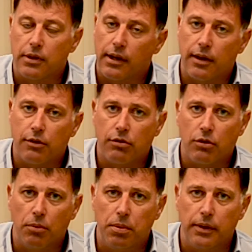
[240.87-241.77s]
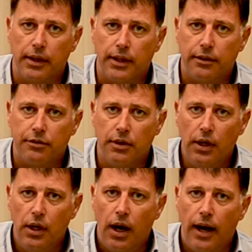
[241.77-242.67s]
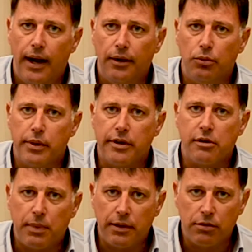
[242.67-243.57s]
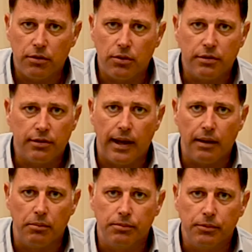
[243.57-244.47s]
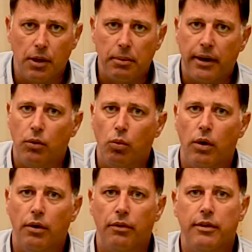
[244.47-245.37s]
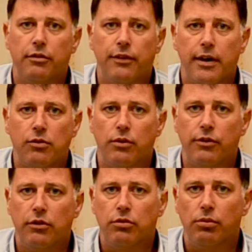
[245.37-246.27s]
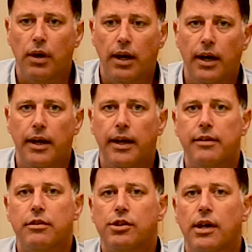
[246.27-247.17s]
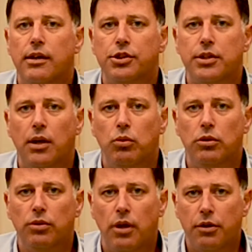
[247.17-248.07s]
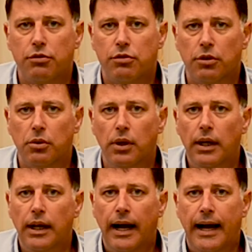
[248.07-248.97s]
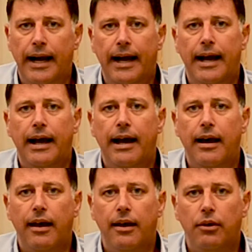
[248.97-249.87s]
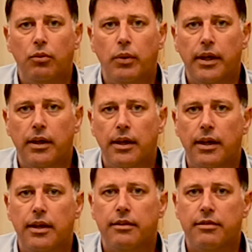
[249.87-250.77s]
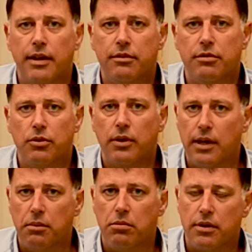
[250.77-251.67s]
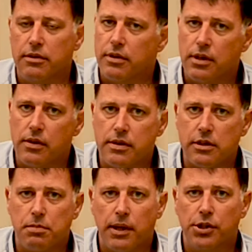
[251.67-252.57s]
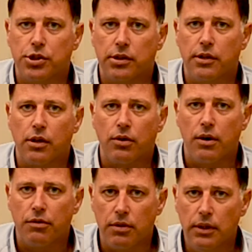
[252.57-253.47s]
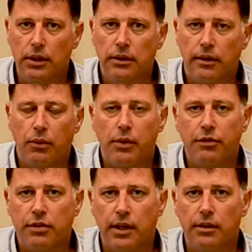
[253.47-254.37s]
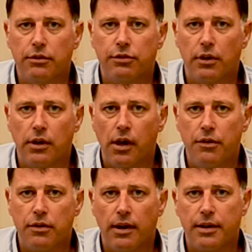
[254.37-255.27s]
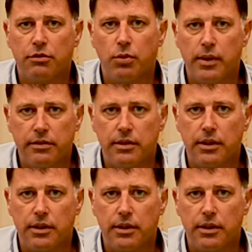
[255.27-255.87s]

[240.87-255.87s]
and the next couple of years, we expect to do the same. No matter what is faced with us, it's a challenge that we'll rise to. And we intend to continue the expansion and the growth that we've seen, certainly over the last 20